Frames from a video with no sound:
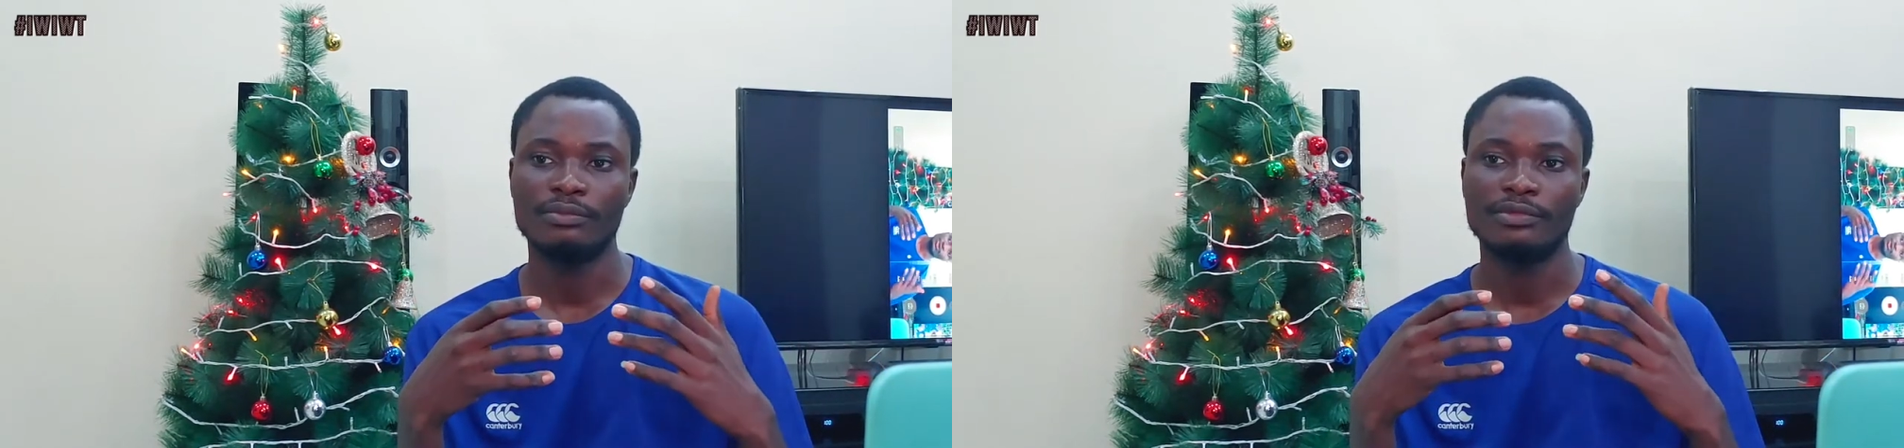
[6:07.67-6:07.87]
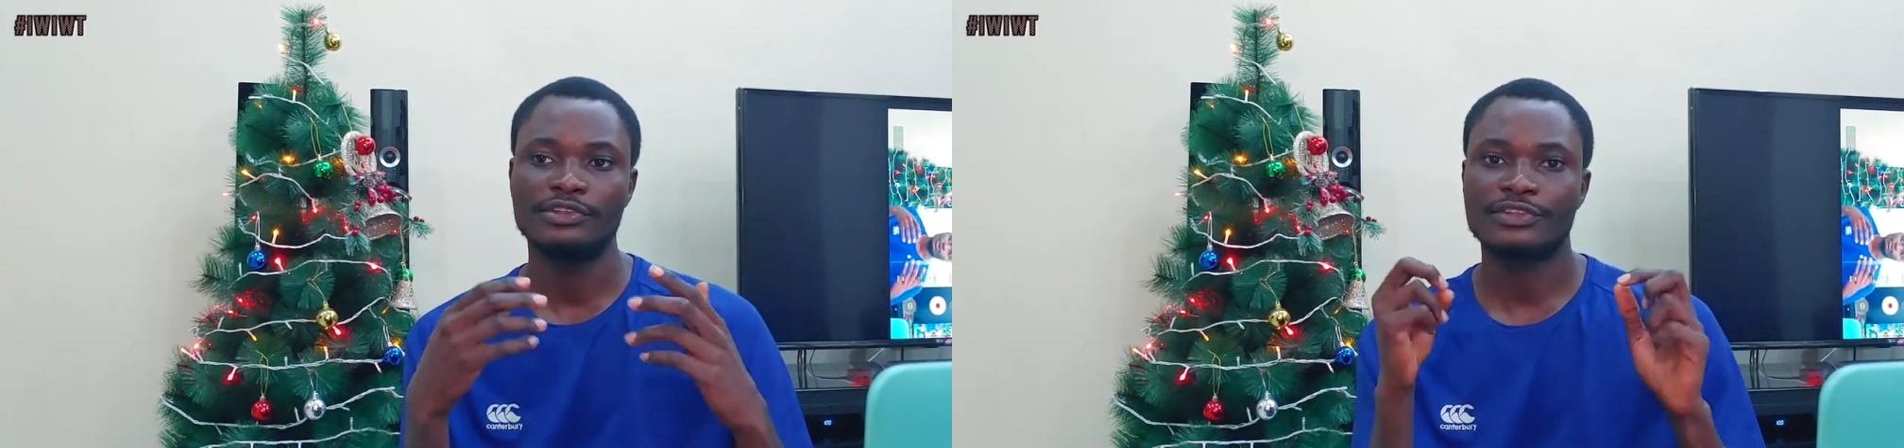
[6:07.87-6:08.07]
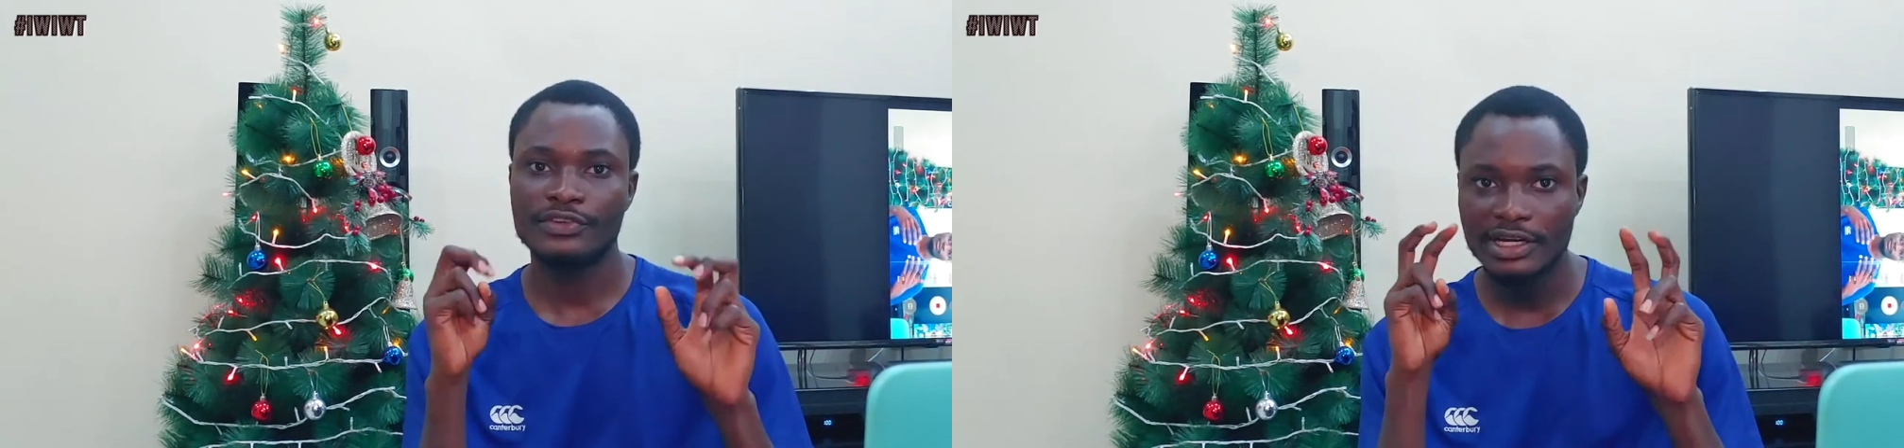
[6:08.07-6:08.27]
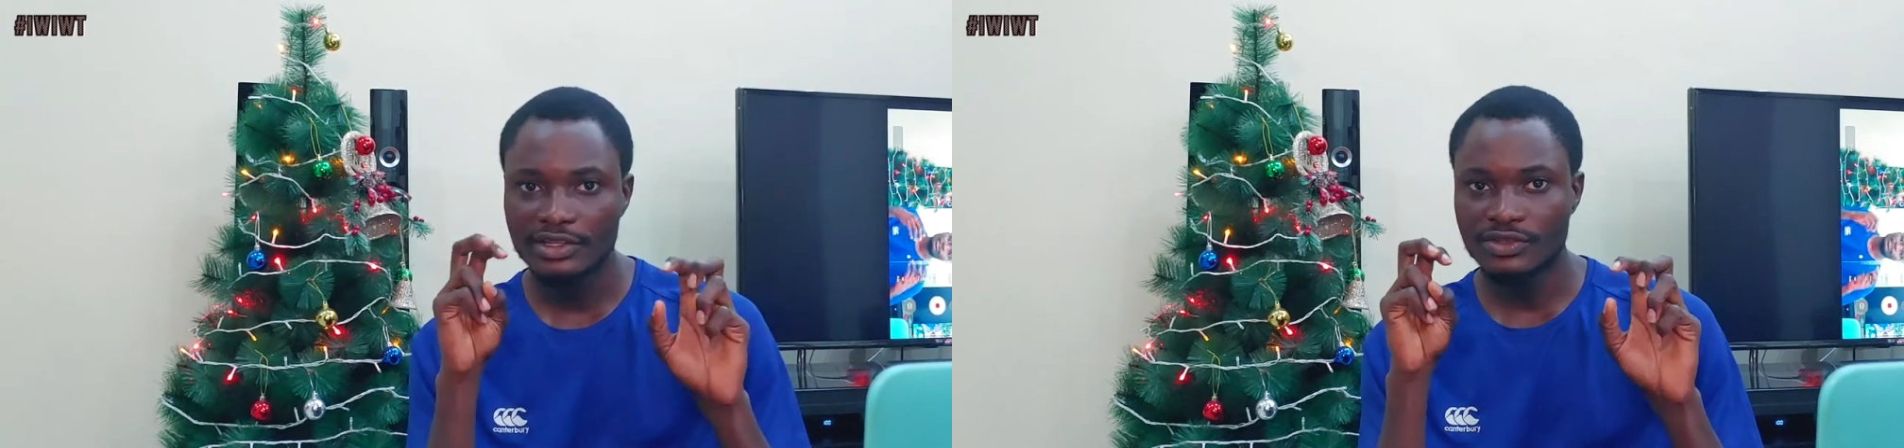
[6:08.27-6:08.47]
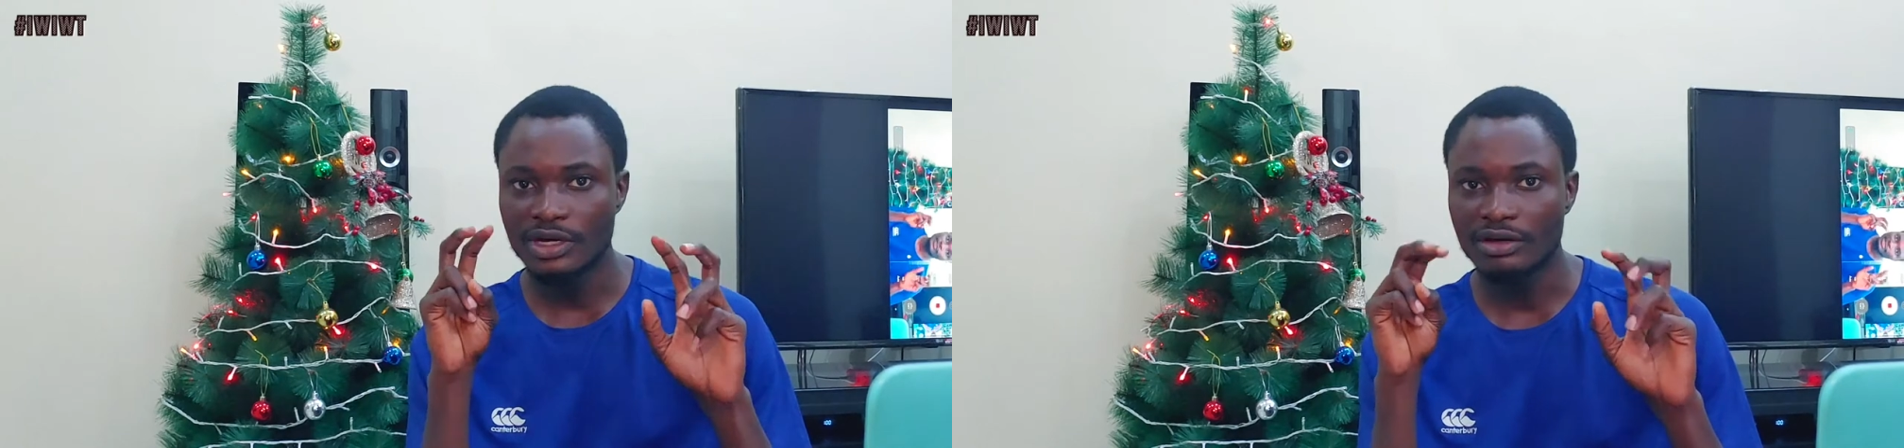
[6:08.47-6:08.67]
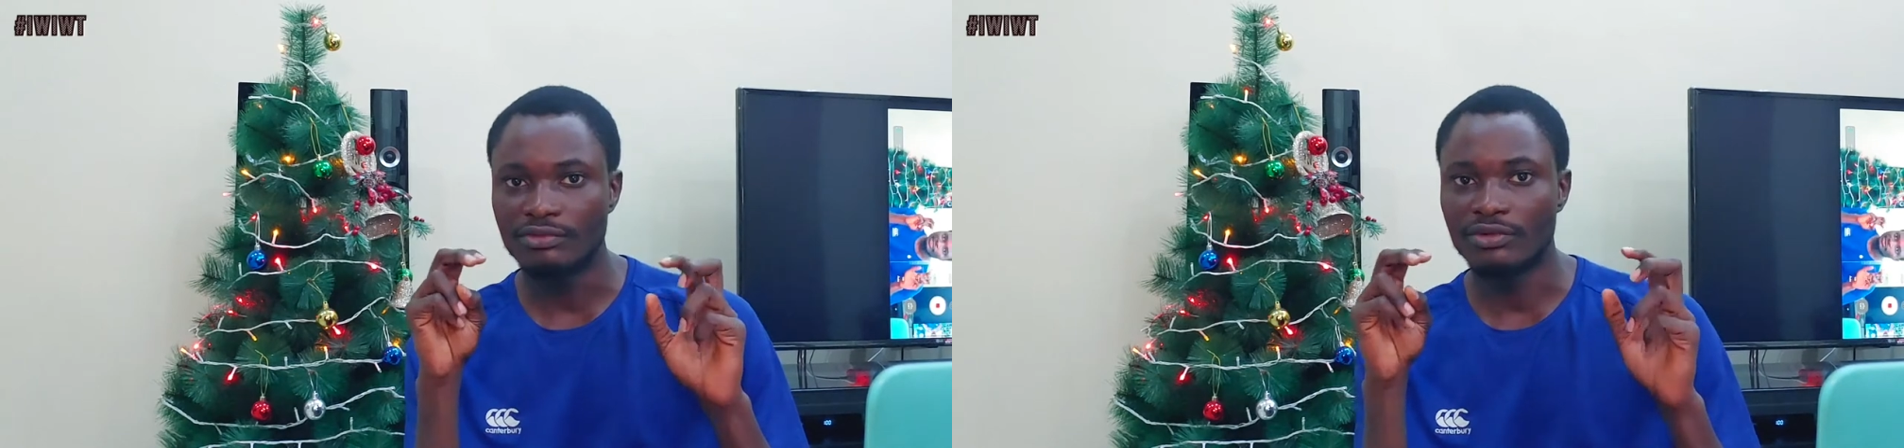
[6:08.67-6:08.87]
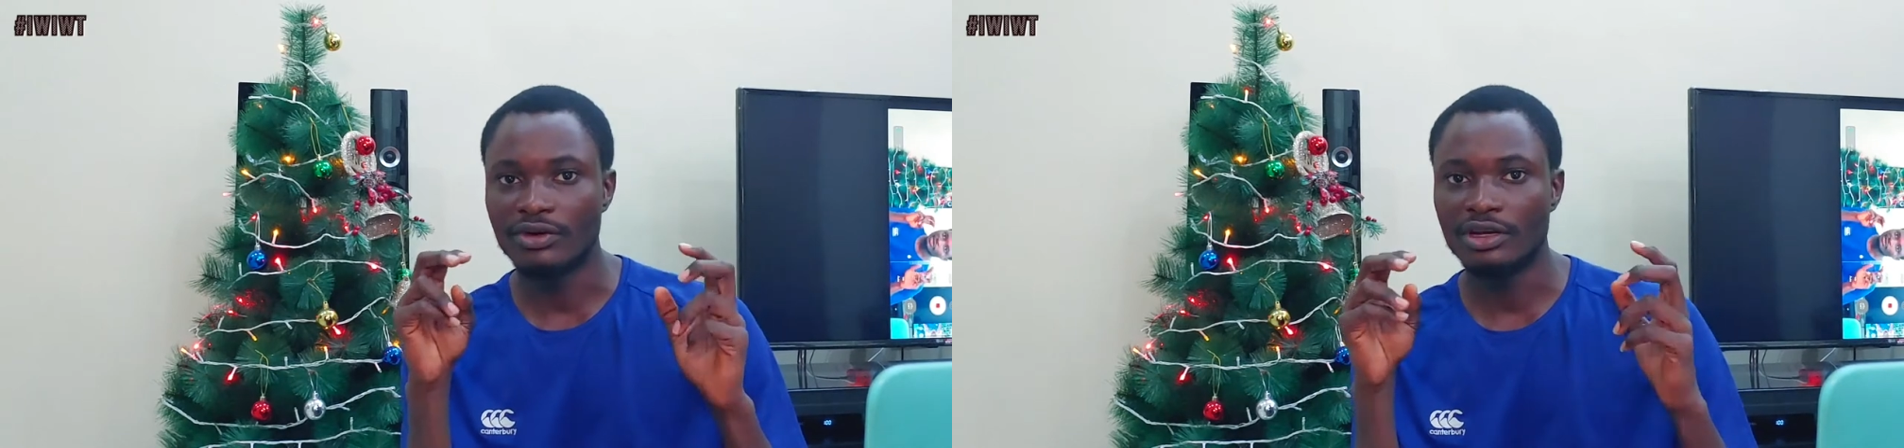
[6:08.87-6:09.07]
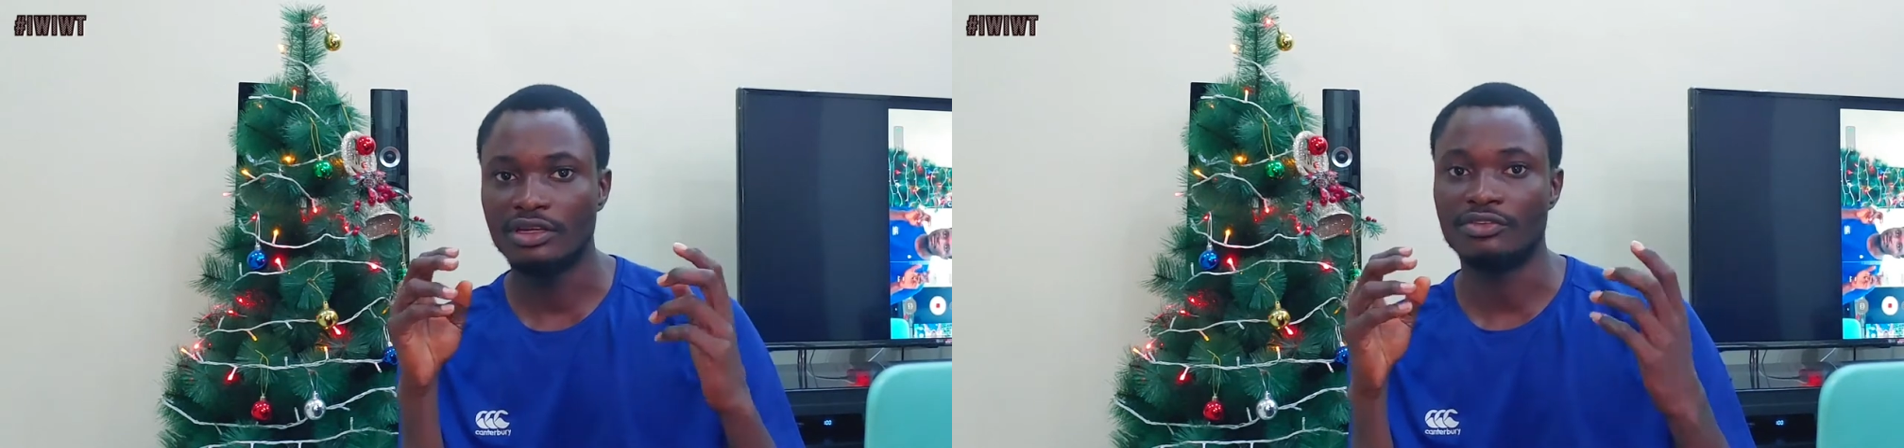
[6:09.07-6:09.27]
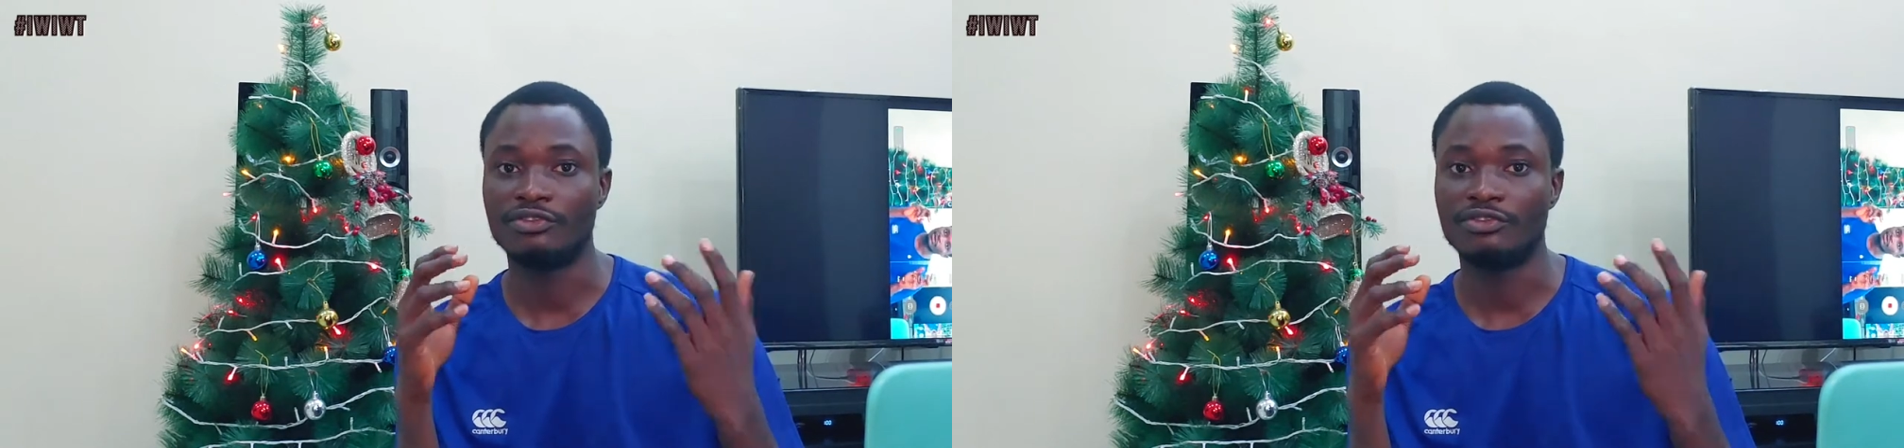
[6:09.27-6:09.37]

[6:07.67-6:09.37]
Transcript: try to avoid